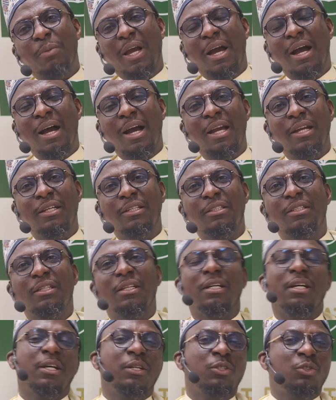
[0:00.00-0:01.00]
behind
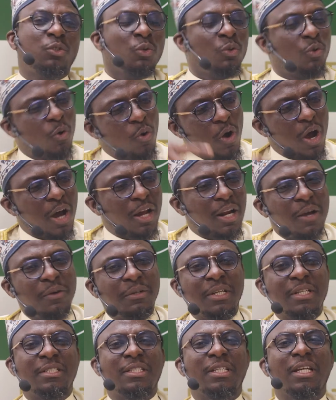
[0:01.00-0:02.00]
to go
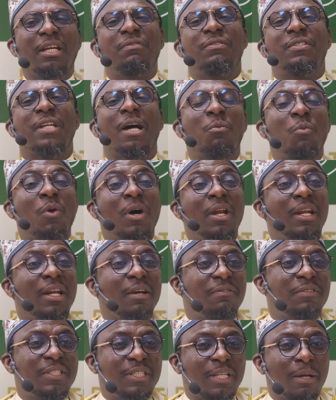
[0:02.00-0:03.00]
around and see if someone
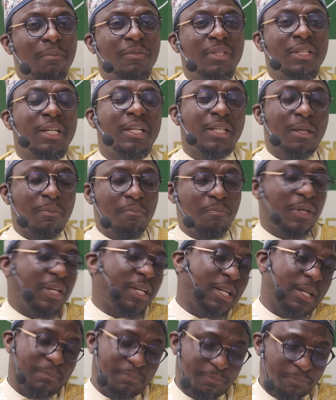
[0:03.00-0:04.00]
left something and then
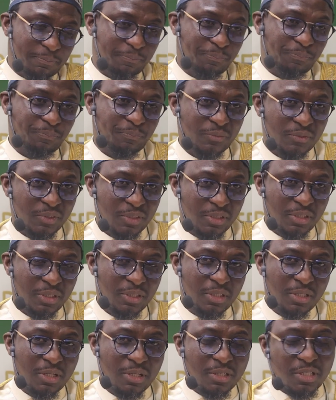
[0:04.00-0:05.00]
pick it up.
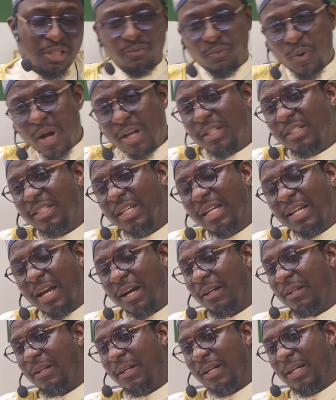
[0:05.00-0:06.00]
Safwan is a
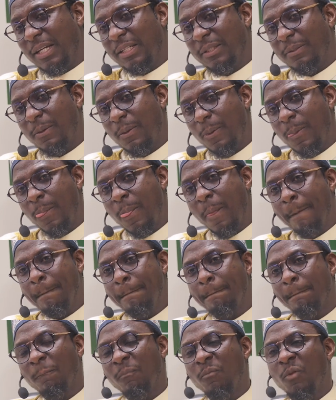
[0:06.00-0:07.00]
young guy.
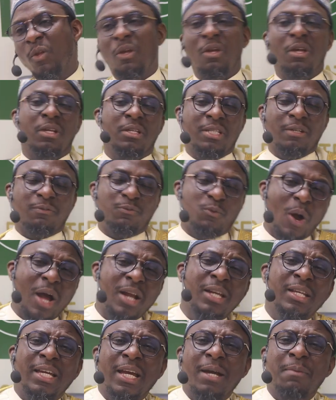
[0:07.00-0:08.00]

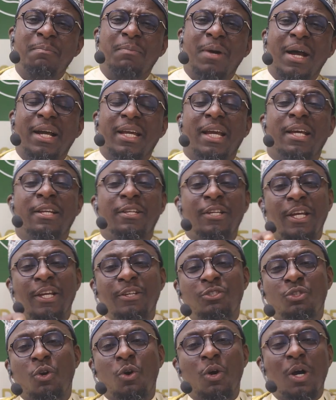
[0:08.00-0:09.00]
Safwan came back and
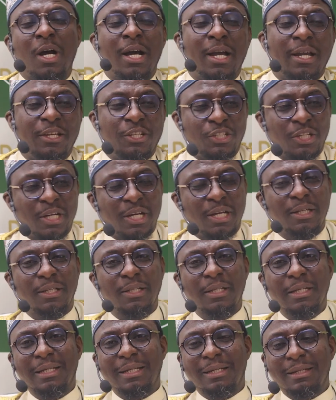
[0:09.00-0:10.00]
he saw Aisha
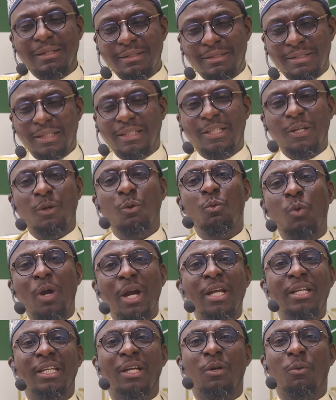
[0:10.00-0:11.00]
sitting
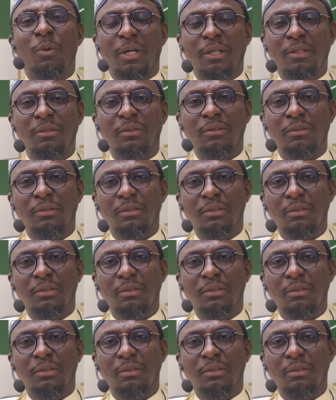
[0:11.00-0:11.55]
where they were.